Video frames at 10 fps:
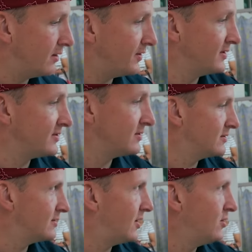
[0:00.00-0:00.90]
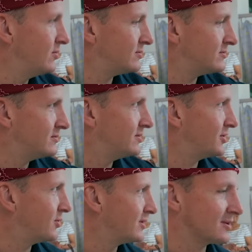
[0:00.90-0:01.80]
This? Oh,
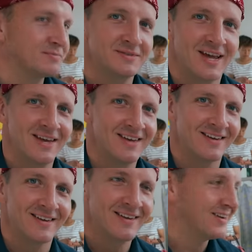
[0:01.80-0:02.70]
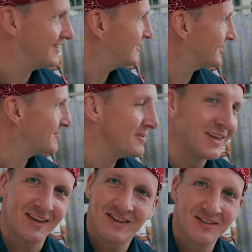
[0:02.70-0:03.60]
you're welcome. Hey, look at
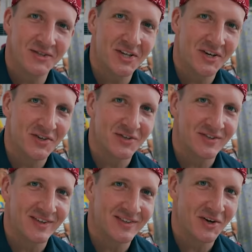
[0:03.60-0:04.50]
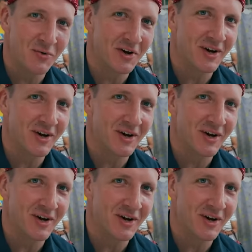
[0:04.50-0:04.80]
me. Little doctor's assistant over